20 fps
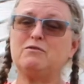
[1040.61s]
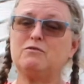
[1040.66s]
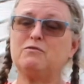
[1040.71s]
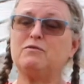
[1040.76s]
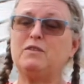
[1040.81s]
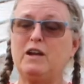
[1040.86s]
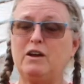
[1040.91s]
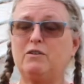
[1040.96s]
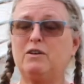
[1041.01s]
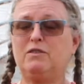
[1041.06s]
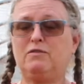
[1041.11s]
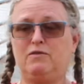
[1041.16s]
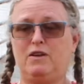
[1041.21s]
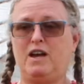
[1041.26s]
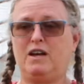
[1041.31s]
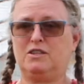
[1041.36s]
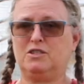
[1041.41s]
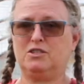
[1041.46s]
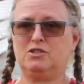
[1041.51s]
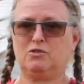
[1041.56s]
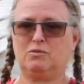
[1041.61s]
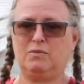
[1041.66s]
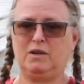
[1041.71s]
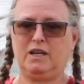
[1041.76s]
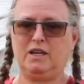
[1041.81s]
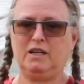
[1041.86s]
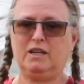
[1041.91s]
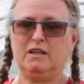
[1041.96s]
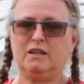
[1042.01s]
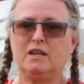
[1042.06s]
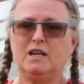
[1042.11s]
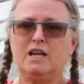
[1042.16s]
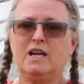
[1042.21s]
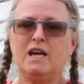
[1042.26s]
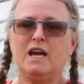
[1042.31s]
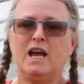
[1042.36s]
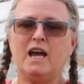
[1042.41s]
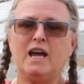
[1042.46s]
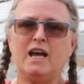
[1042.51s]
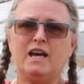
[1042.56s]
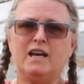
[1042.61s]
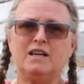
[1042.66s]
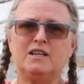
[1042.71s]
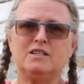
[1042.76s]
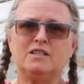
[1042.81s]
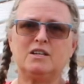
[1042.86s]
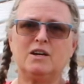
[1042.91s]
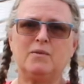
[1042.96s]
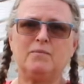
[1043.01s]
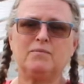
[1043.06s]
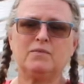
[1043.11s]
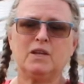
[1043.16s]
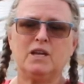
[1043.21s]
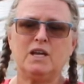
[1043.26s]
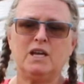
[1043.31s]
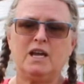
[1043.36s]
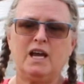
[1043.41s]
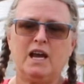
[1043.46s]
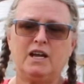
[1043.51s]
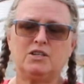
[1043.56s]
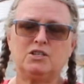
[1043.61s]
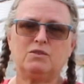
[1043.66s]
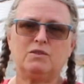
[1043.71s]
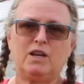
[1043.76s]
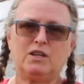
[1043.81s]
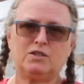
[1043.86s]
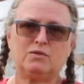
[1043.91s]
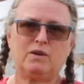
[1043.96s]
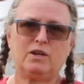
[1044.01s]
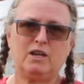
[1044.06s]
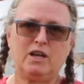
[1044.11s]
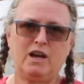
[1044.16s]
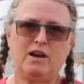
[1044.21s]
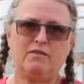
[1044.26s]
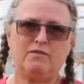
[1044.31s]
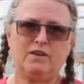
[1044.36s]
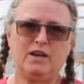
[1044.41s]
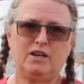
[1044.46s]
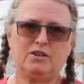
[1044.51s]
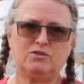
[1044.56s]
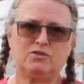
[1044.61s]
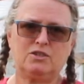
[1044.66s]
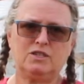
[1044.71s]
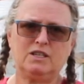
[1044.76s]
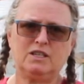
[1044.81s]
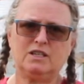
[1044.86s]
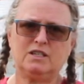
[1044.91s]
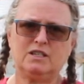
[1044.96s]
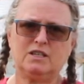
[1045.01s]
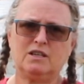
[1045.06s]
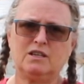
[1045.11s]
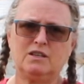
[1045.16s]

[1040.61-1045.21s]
very fast germinating, and so that's why you have extra seeds.